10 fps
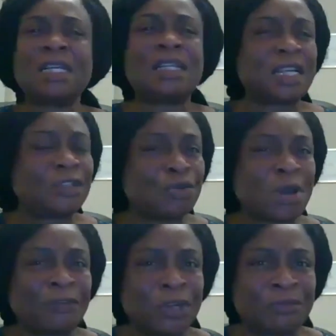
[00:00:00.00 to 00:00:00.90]
then you
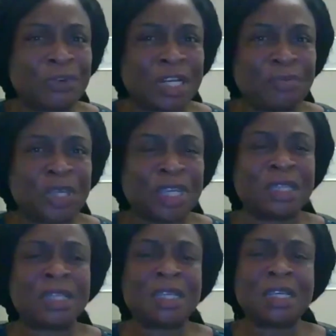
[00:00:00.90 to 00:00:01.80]
have not really
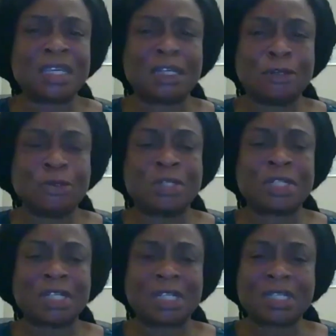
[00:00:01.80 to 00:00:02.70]
been a good
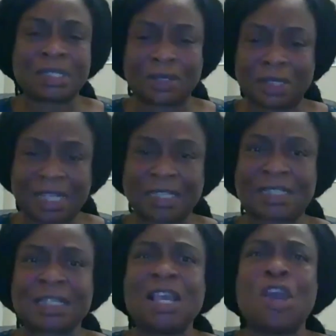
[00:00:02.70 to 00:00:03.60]

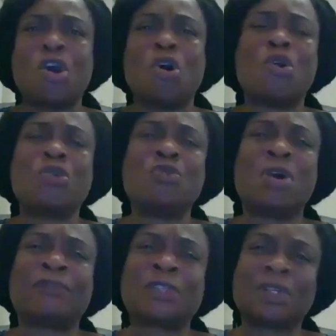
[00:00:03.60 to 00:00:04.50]
success. Or you
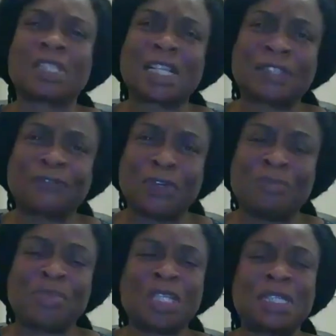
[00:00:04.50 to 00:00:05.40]
are successful
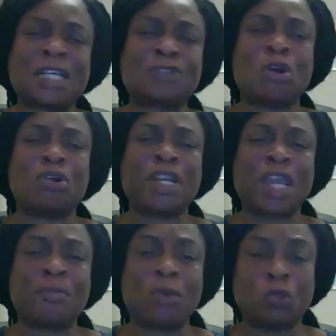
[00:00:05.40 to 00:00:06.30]
in business, you're
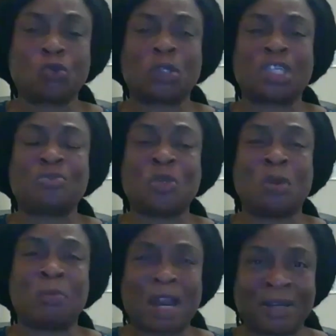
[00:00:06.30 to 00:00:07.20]
unable to keep
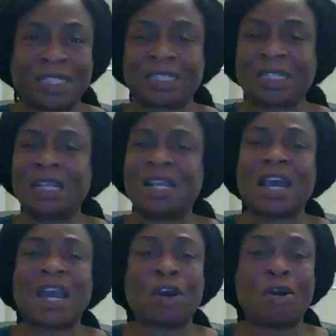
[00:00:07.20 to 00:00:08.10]
your marriage.
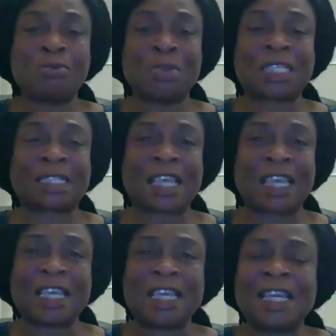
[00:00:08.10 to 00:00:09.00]
I always
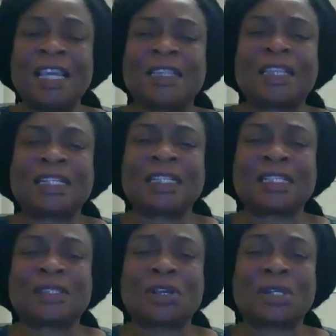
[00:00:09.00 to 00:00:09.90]
say that the
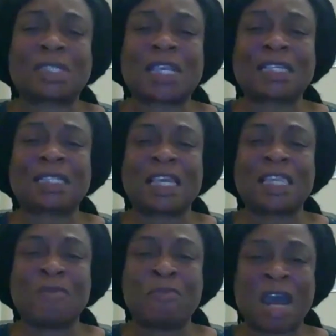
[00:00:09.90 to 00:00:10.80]
success
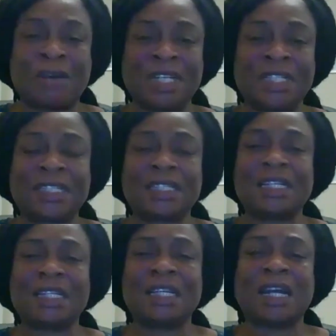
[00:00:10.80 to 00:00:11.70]
in a marriage,
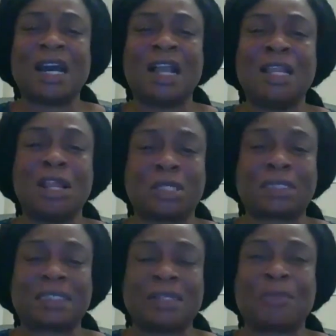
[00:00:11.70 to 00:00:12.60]
a
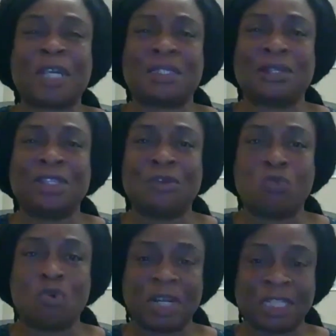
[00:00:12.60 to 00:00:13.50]
lot depends on the
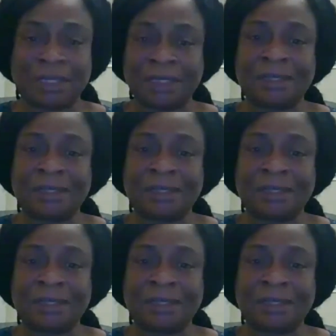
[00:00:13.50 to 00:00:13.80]
woman,